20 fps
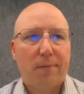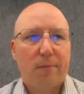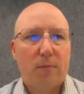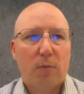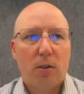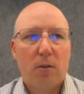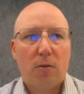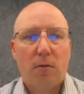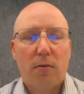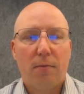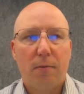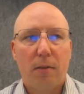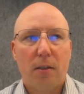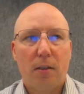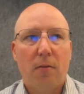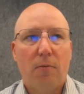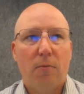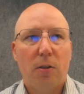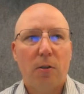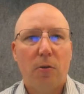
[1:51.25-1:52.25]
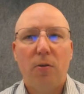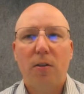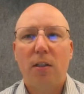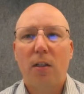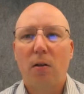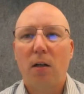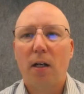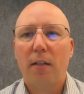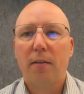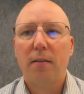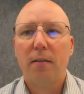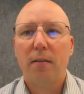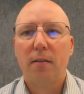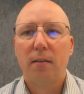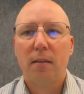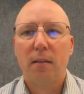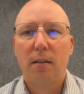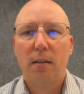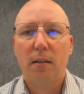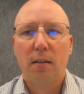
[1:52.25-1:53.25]
reducing losses
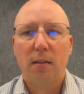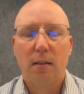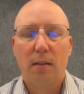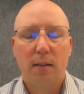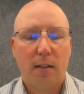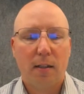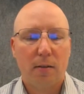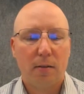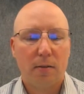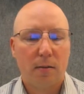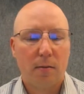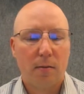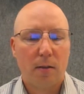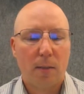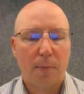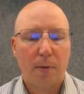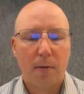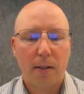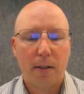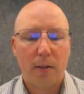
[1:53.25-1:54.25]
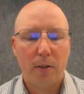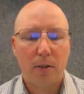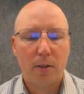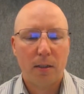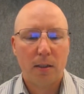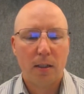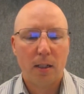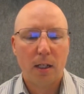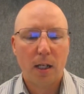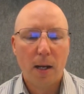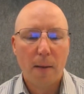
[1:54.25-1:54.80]
in the downstream operation.